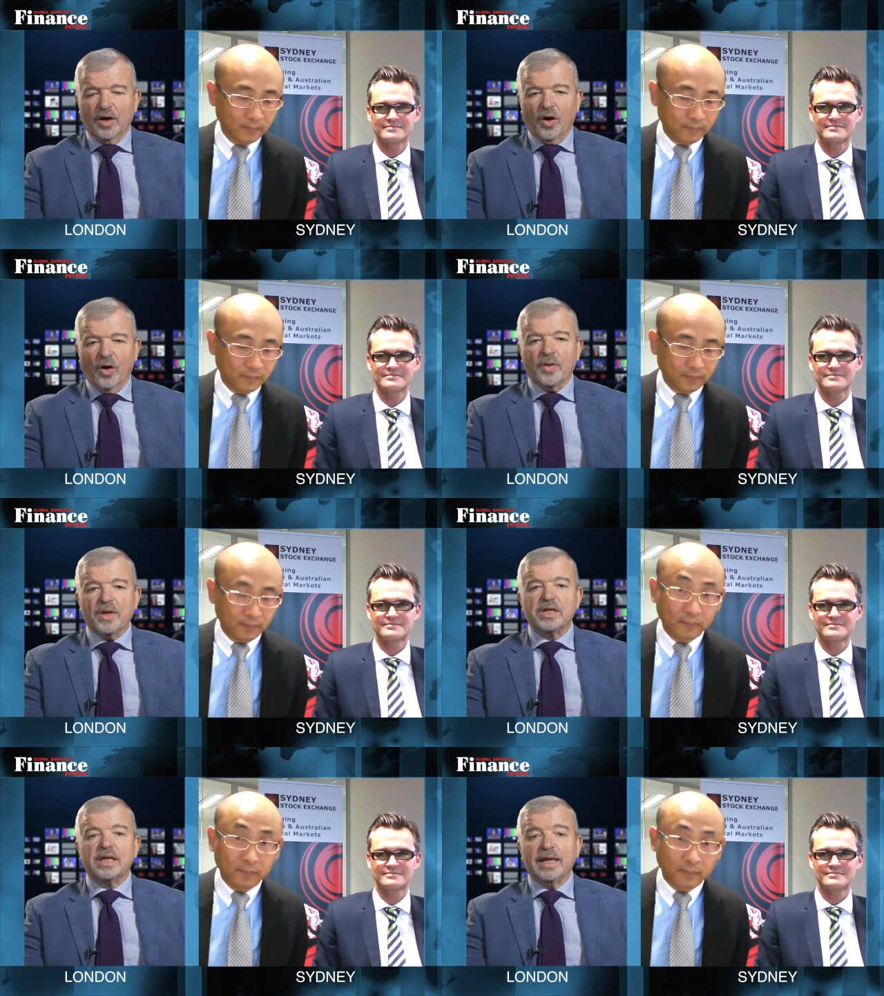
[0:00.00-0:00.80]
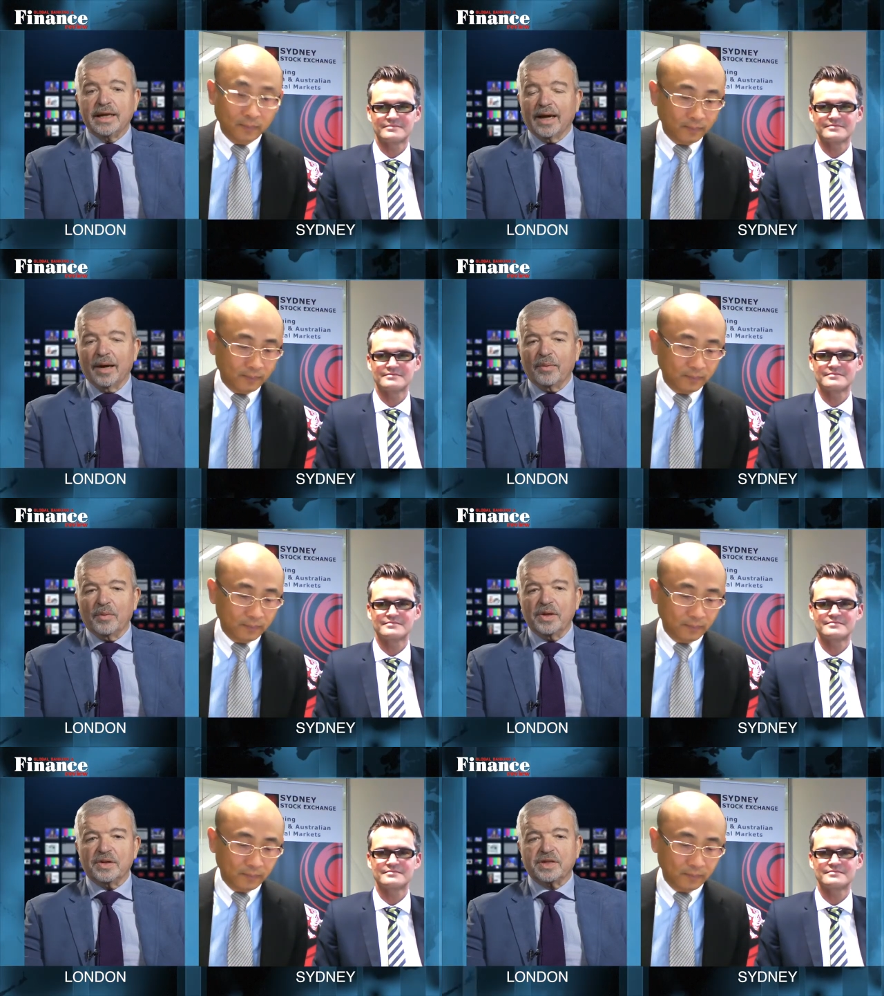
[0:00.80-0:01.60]
Speaker 1: on this link-up
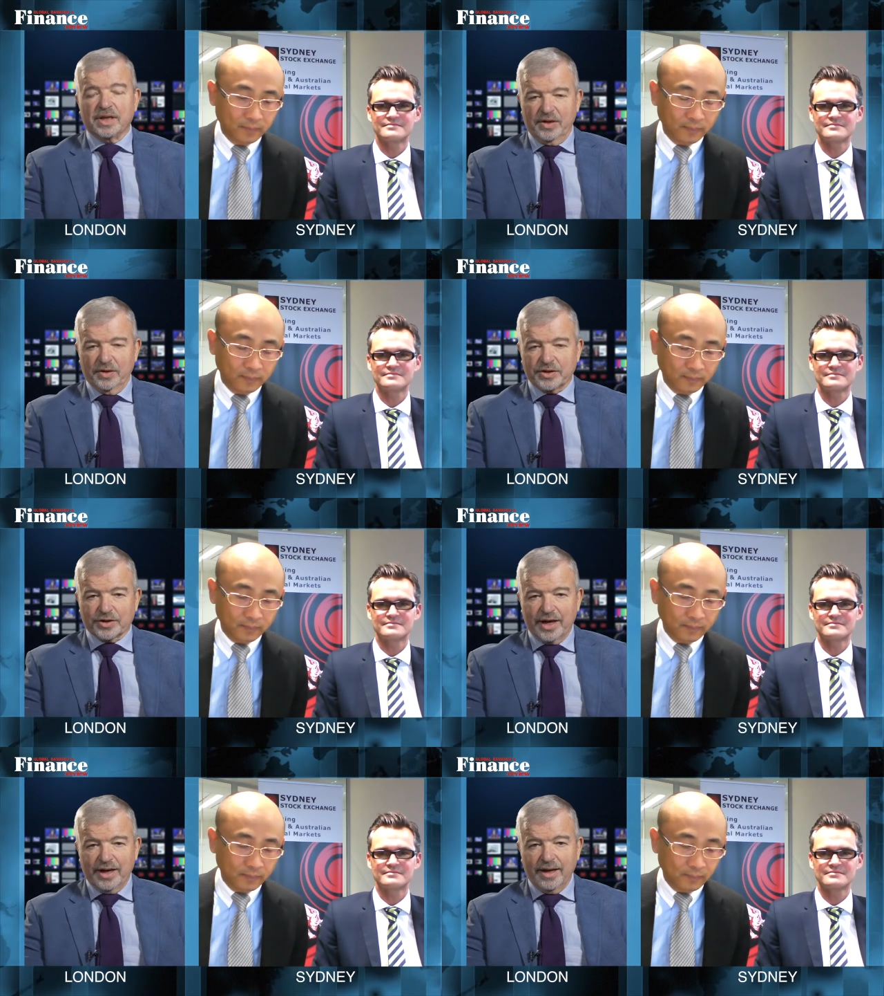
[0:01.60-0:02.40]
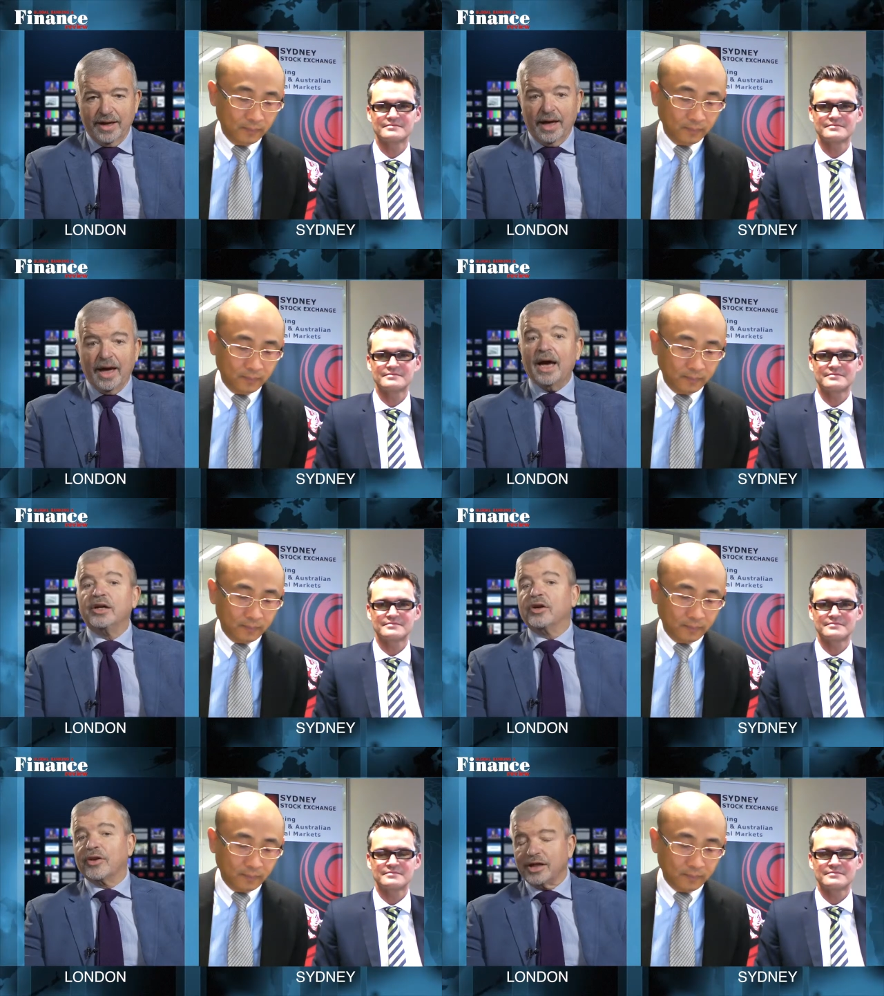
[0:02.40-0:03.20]
with Sydney, Australia,
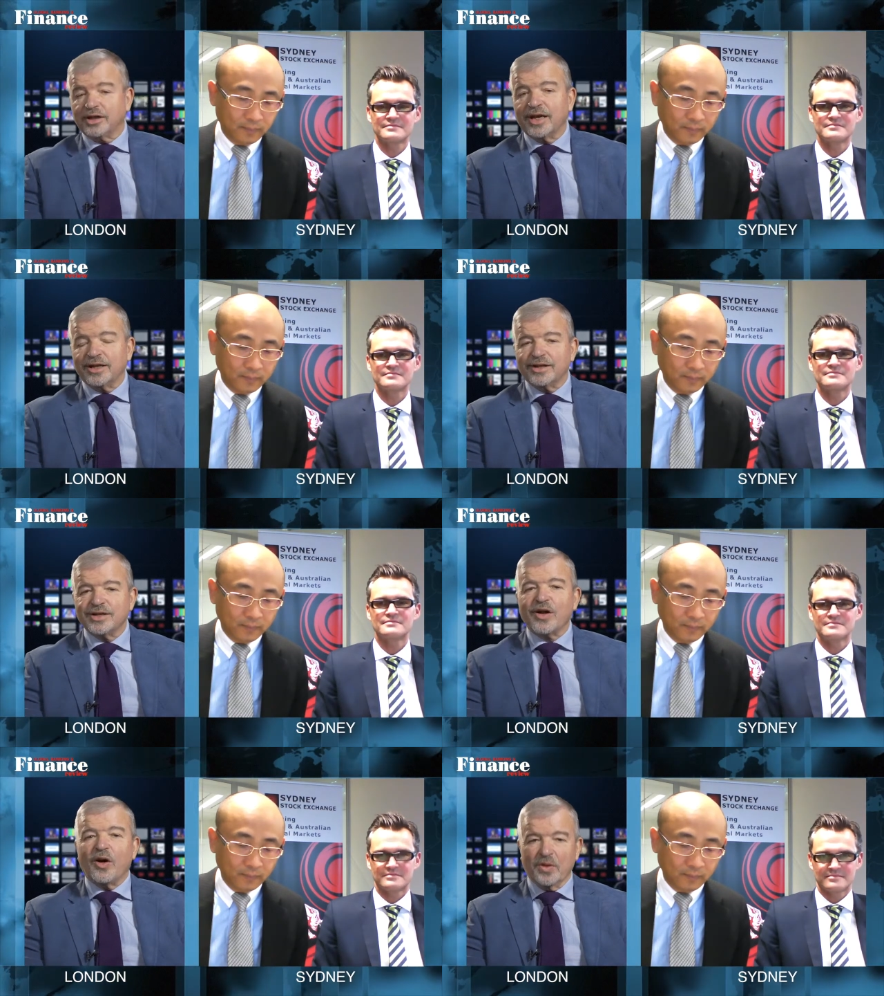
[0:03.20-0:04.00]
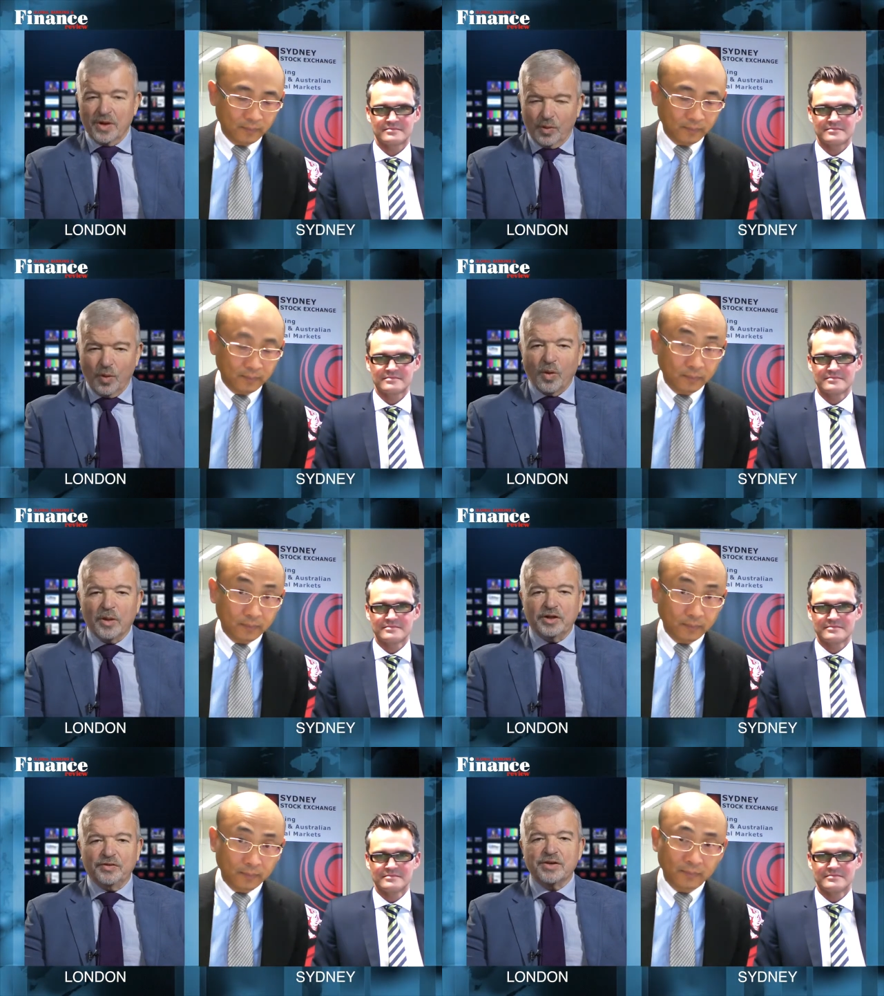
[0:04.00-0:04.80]
and congratulations on the
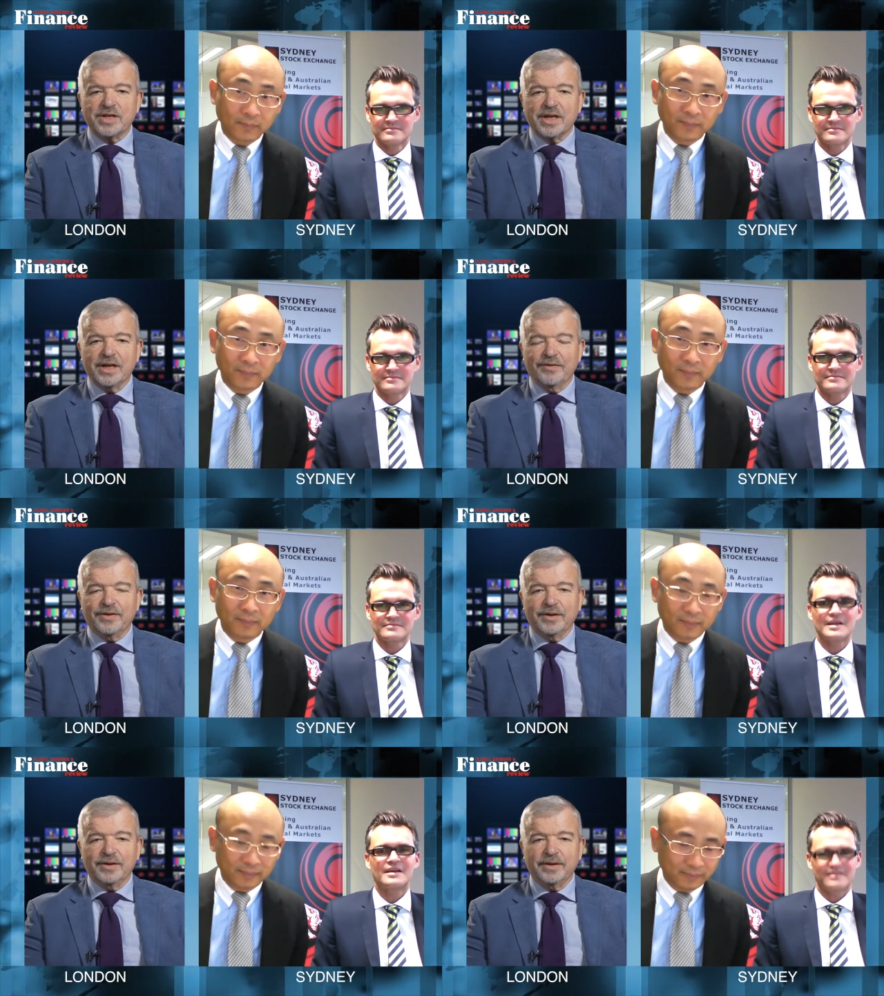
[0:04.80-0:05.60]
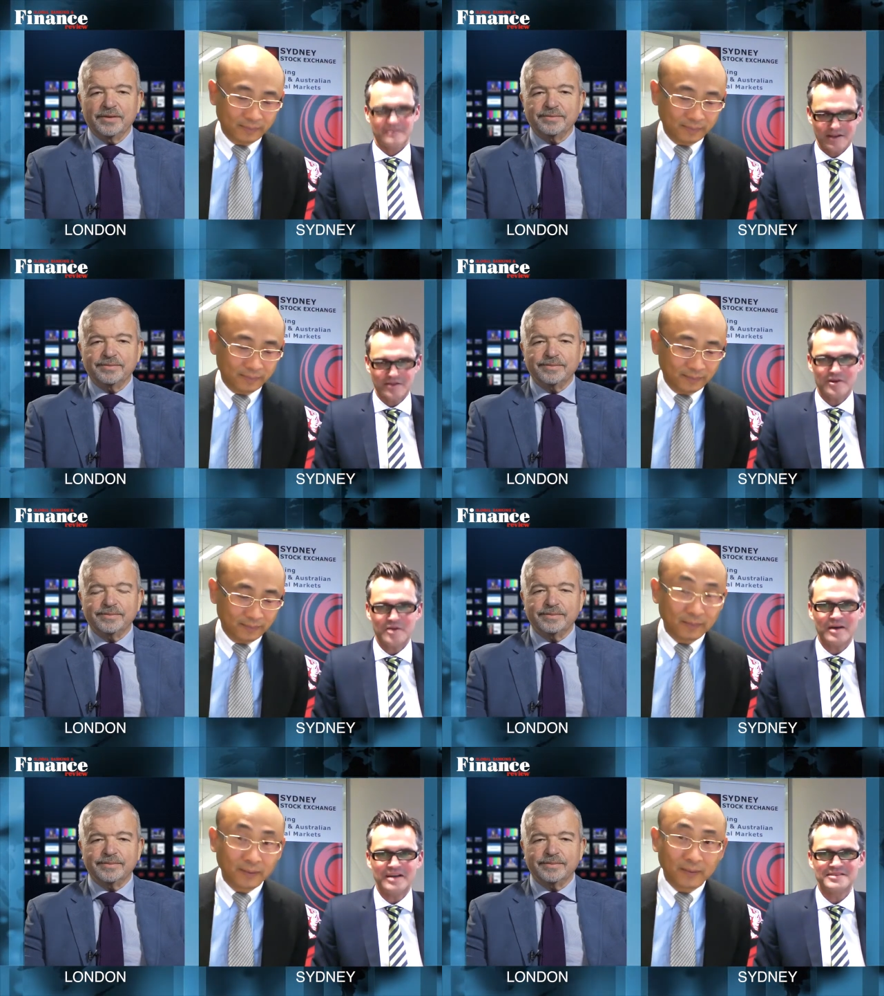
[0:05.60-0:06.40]
award that you've received.
Speaker 2: Thank you very
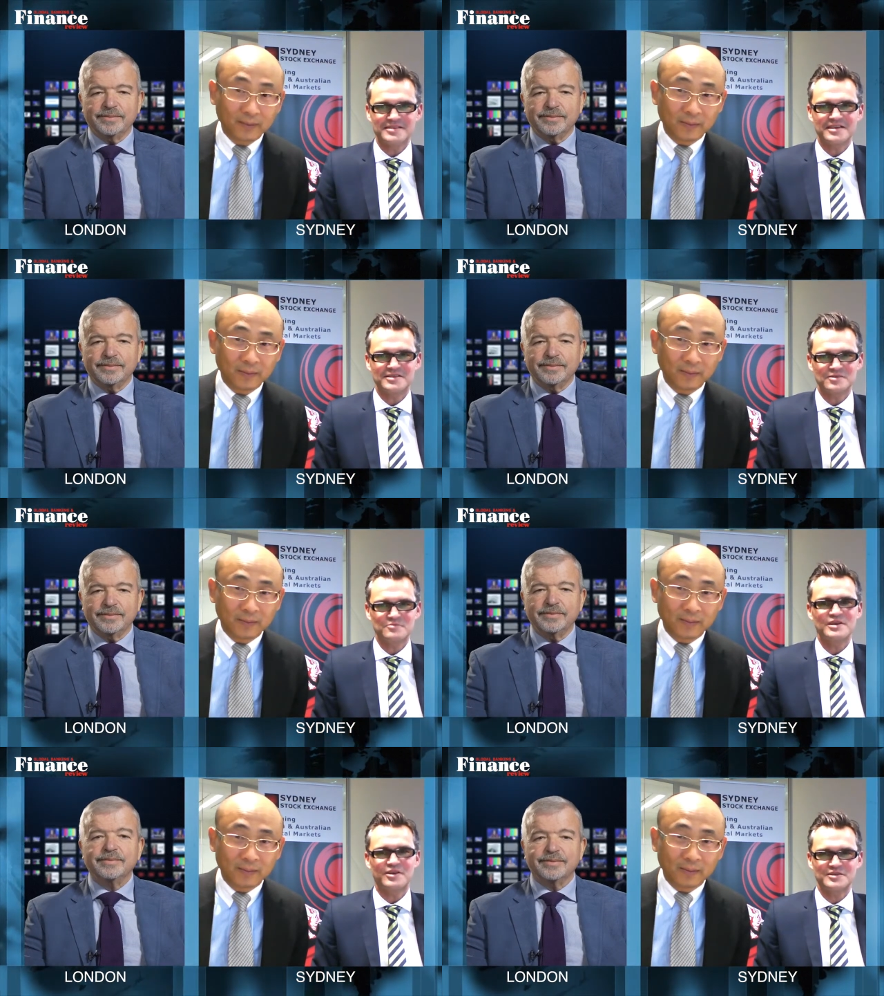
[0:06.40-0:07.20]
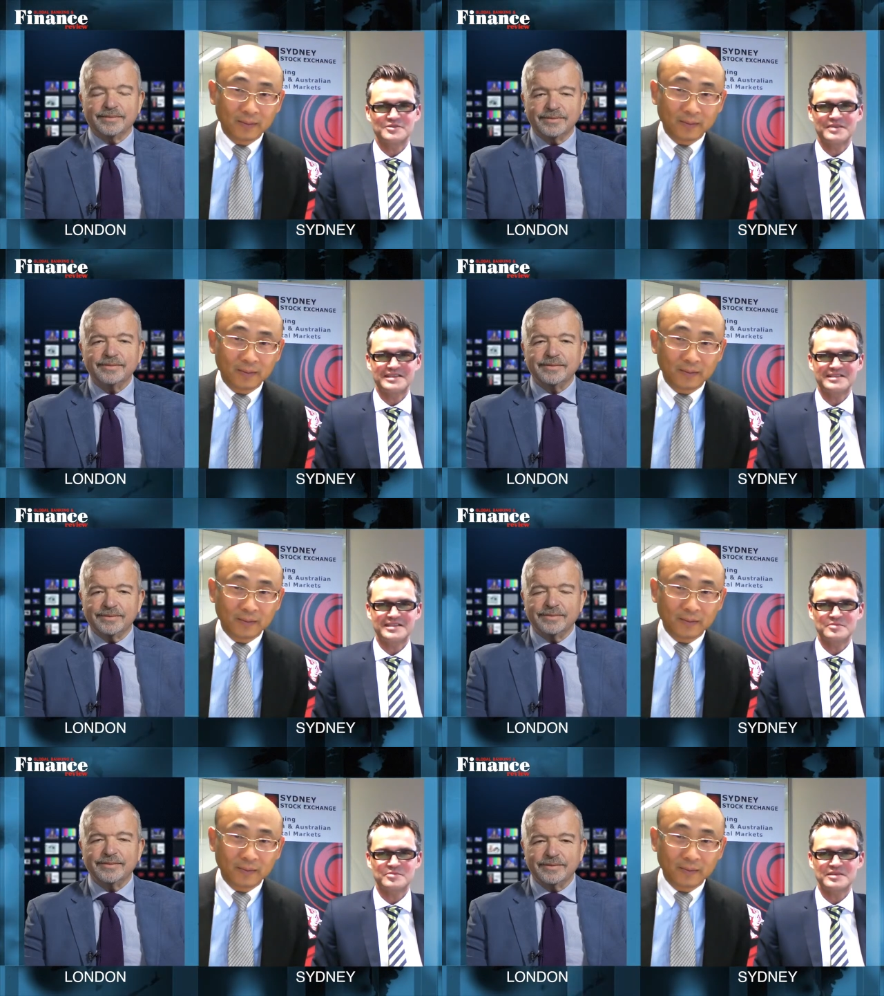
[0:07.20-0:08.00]
much. It's a real honour to win
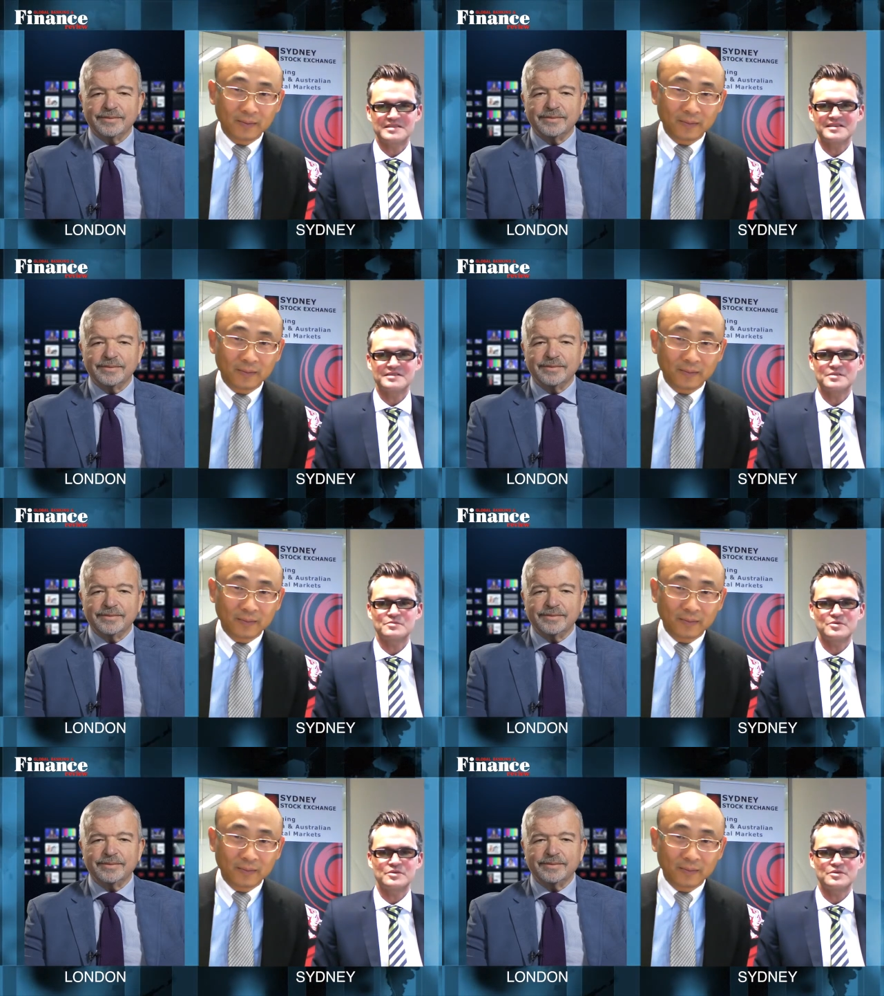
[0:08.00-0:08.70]
such a prestigious award.